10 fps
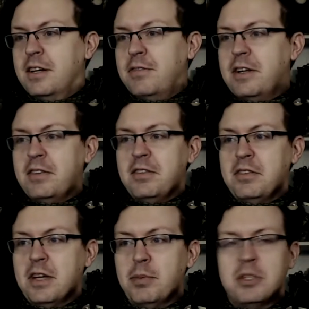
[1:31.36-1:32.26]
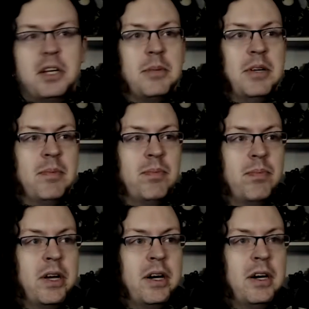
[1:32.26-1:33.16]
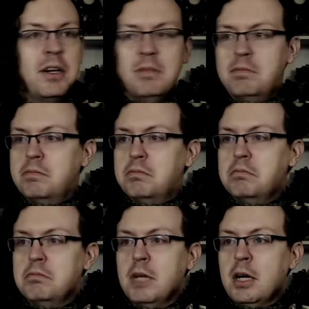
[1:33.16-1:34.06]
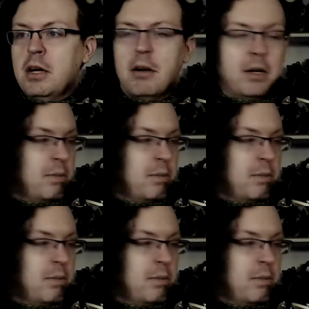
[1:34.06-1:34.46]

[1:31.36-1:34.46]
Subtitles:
fancy sniper gentleman. Yeah, all right.